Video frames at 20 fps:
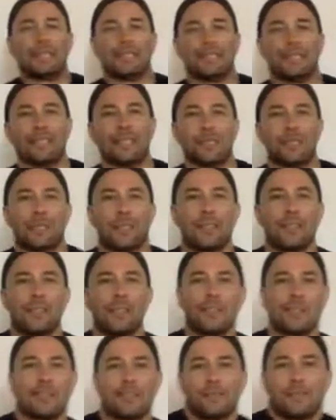I trust
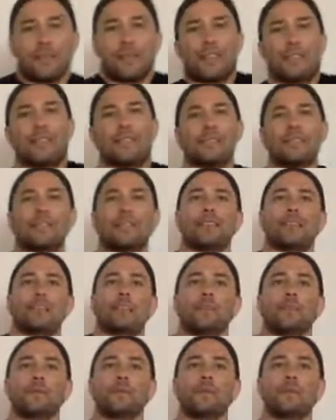this finds
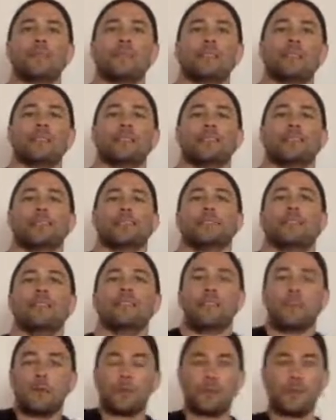you
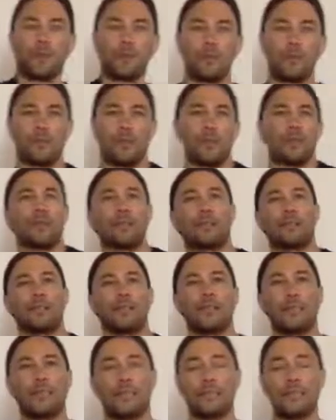and yours
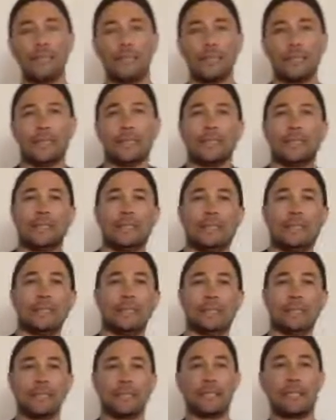
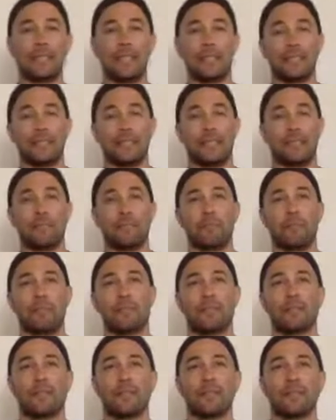content, at
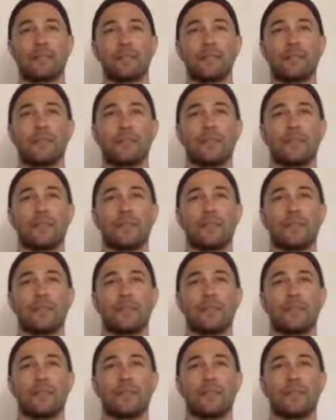peace, and